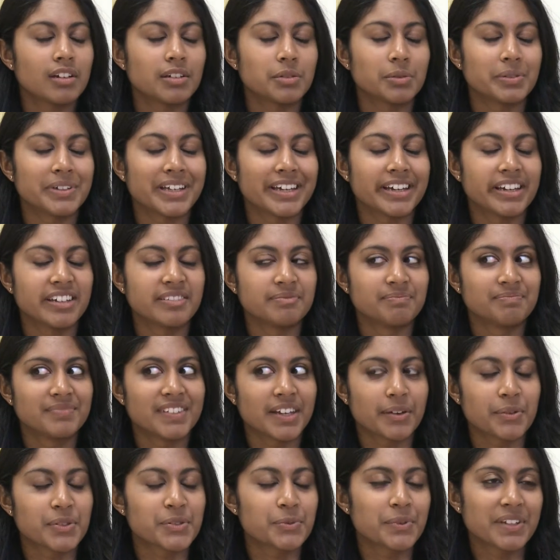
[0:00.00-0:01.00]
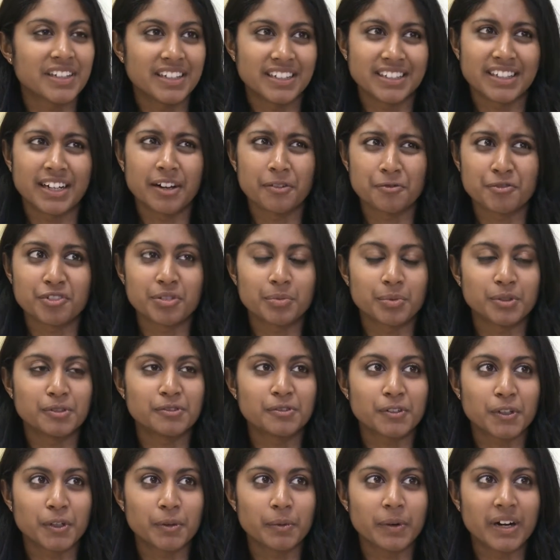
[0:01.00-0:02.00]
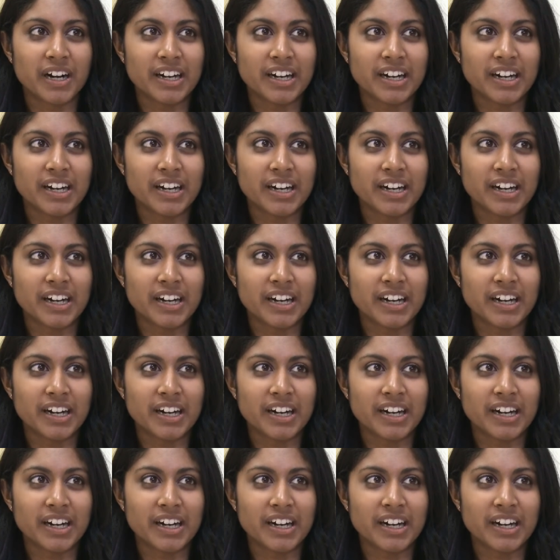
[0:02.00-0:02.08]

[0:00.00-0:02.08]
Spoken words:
Oh yeah, that was really uncomfortable for a